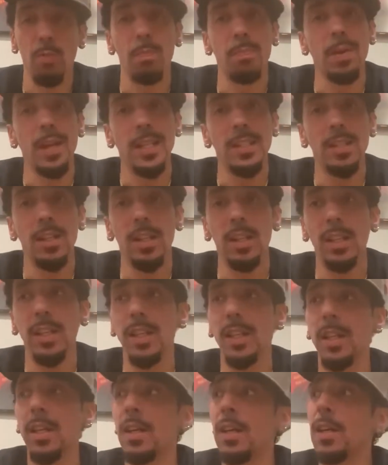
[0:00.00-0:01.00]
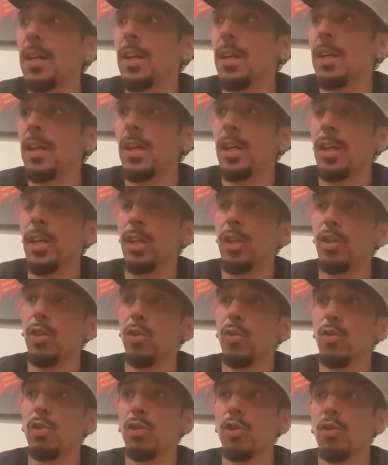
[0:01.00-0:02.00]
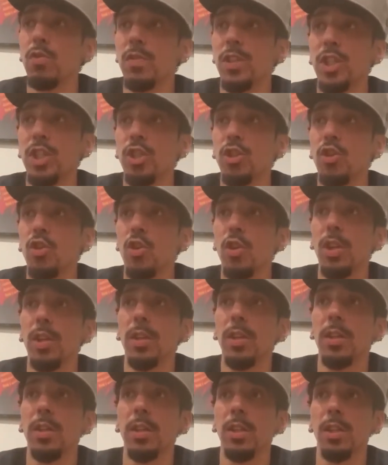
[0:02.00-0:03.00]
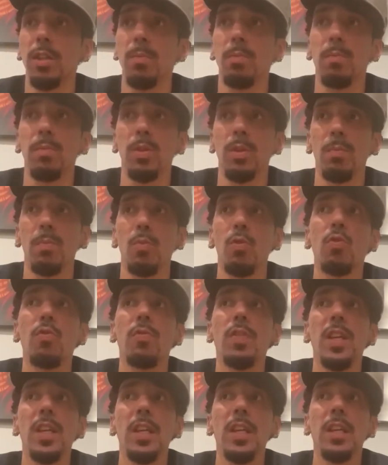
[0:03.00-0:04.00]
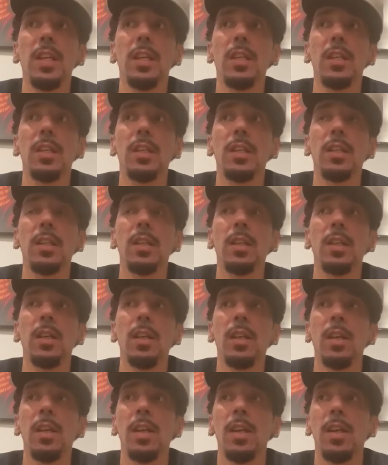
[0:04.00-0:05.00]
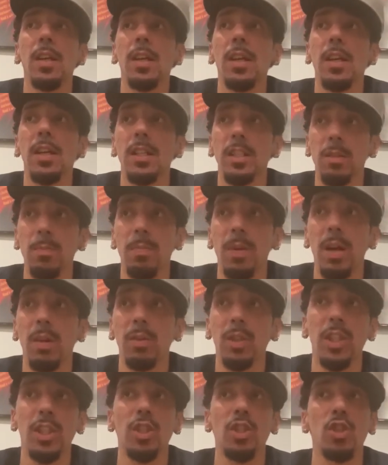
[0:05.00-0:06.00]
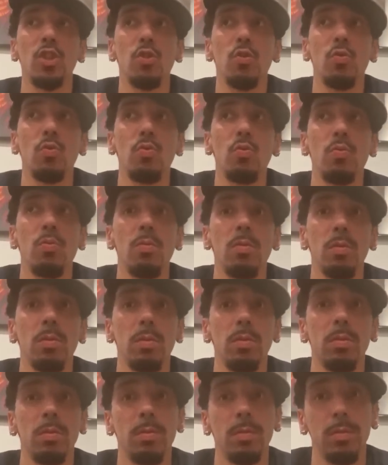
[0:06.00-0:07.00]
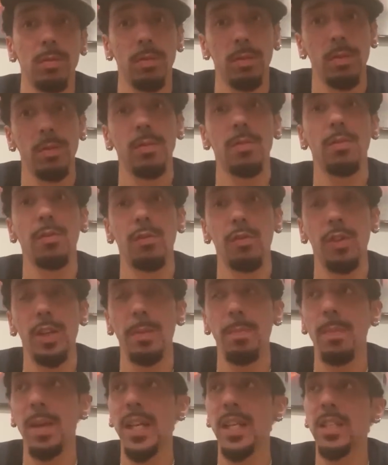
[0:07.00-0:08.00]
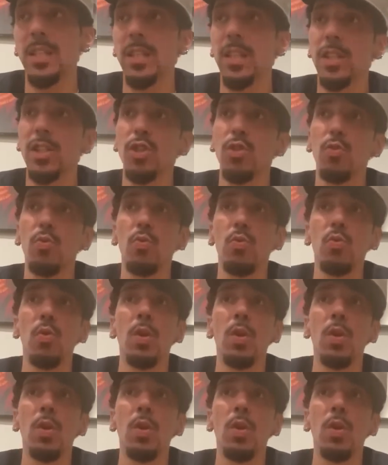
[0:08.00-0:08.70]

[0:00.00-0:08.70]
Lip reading: basically, long story short, the movie is about these two Freemasons who